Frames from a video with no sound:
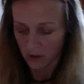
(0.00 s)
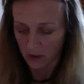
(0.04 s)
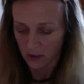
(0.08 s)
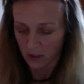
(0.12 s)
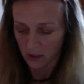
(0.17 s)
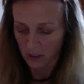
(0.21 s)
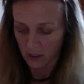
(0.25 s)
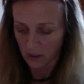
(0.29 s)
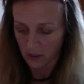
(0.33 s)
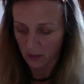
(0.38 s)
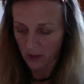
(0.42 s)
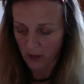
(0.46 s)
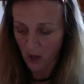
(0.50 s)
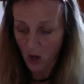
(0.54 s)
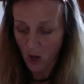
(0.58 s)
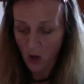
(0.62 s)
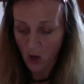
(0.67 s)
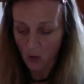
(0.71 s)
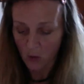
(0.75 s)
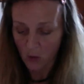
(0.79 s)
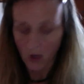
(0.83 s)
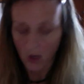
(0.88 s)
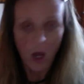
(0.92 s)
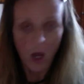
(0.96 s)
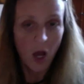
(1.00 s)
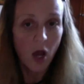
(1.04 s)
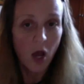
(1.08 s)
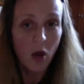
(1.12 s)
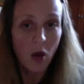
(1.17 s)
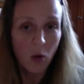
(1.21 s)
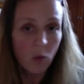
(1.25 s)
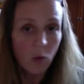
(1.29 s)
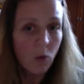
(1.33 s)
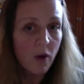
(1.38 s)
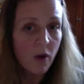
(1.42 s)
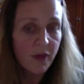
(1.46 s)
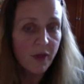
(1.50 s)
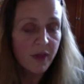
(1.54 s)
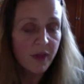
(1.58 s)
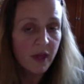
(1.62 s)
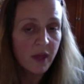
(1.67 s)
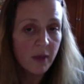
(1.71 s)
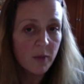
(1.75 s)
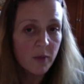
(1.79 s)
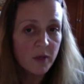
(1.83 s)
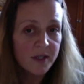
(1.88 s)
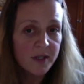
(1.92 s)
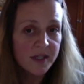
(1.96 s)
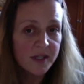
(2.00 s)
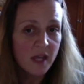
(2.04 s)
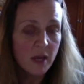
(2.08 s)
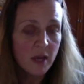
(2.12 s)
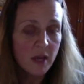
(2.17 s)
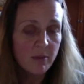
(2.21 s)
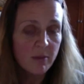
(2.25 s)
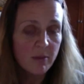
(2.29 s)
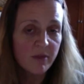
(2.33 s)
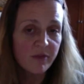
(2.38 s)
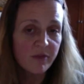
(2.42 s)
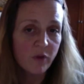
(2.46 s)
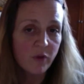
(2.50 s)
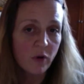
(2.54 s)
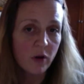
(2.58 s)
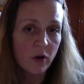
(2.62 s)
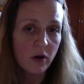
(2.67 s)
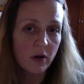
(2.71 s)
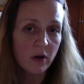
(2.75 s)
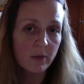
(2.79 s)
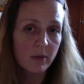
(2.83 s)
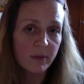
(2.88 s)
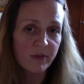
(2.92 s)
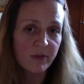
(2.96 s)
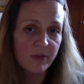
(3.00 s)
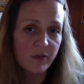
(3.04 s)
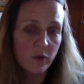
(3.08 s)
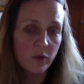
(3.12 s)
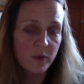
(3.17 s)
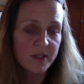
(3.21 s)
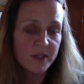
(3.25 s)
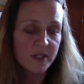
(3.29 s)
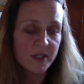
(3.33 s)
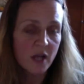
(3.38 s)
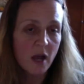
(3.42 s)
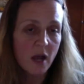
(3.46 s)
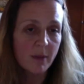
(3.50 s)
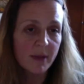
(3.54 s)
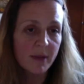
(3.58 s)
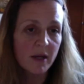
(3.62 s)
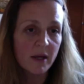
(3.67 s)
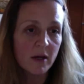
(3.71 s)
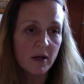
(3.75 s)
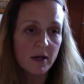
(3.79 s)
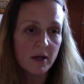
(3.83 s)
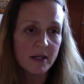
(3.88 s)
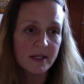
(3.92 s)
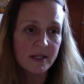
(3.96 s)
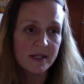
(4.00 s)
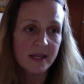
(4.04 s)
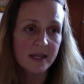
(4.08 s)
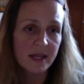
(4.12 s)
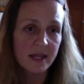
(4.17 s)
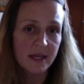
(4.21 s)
Anyway, one thing I want to say before we stop here is that